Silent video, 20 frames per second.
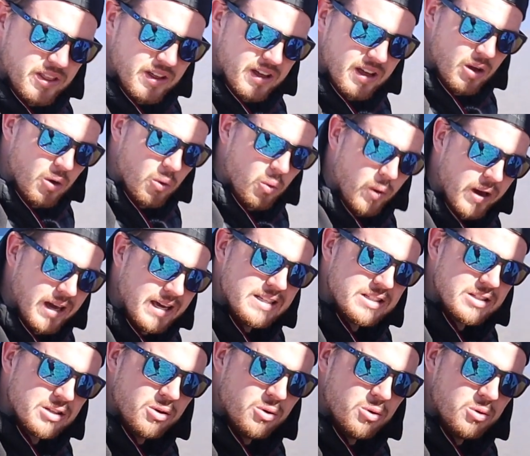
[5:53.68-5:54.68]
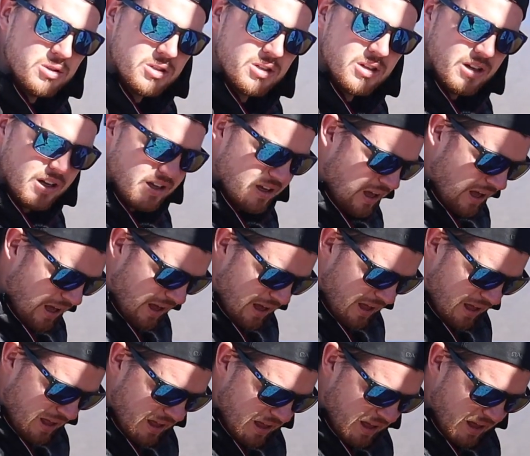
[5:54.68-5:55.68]
the waste goes,
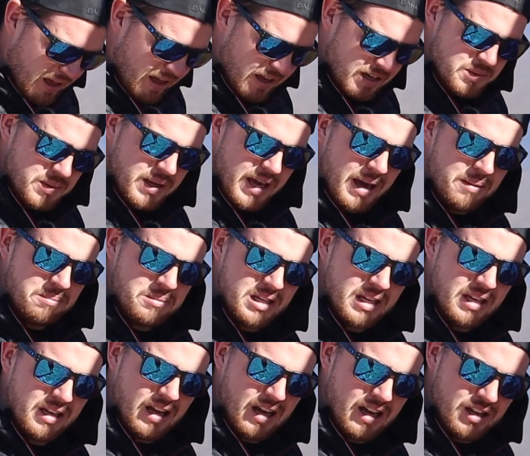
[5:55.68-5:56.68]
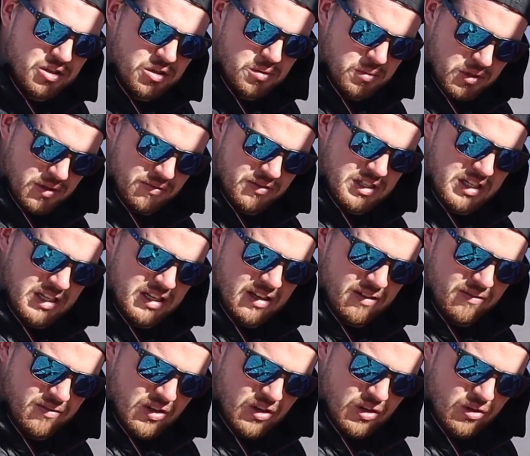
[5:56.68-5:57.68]
and we empty, as you would have seen
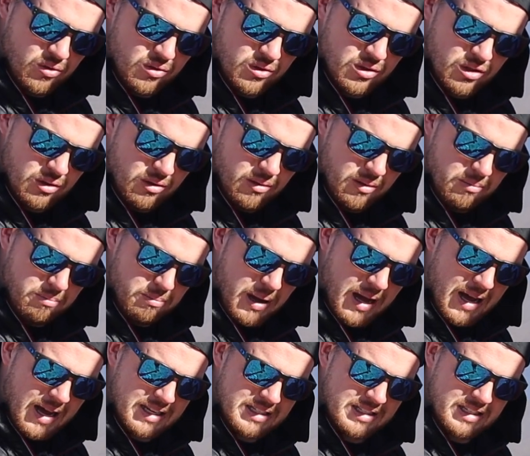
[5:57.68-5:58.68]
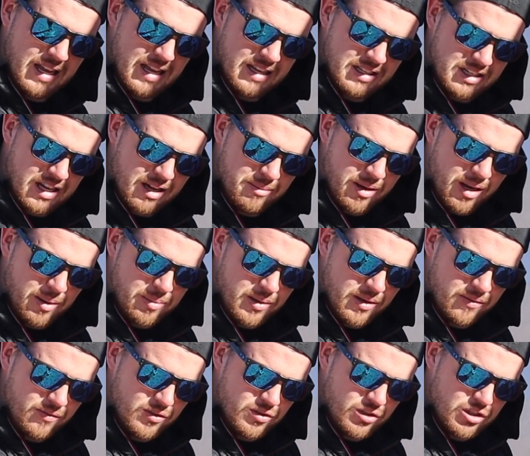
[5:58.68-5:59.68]
in videos past and coming up in
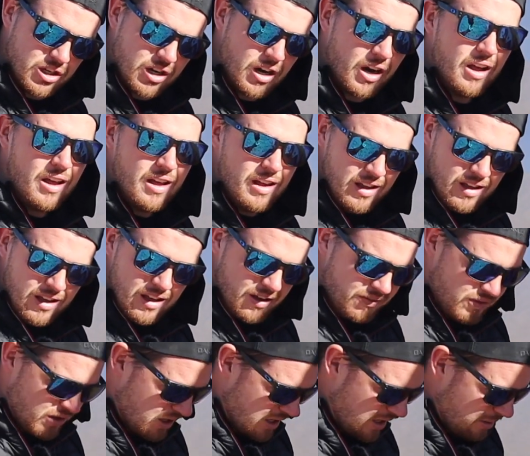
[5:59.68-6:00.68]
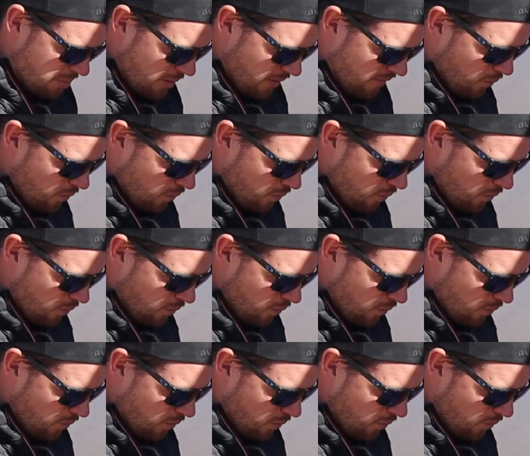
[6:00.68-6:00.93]
the future if you keep